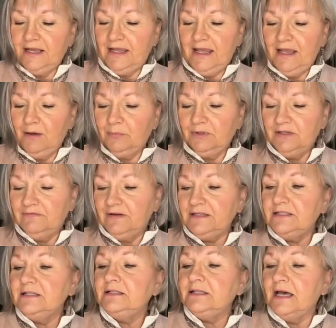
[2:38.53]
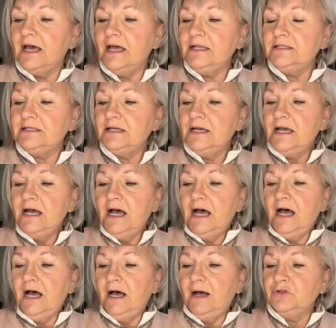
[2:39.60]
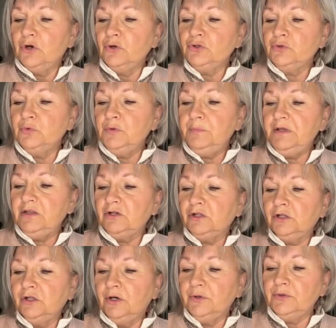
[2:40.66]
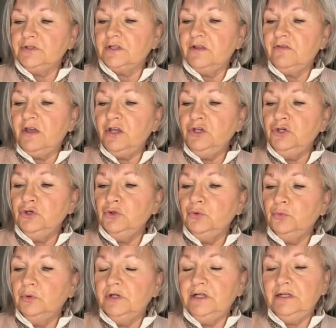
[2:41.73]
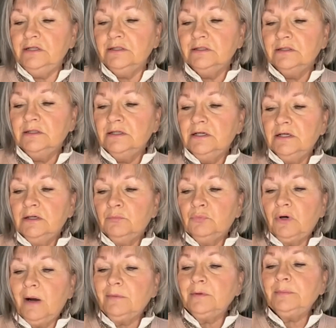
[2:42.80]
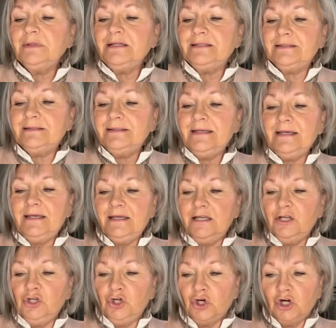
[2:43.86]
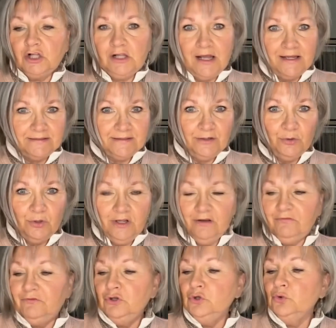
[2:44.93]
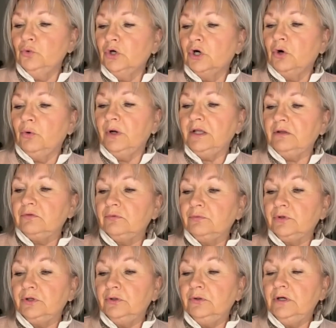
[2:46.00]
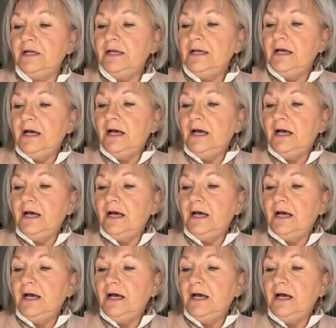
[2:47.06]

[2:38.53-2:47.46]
I can't believe I did that. Those would be the clothes that you would probably see in your closet if you were going through.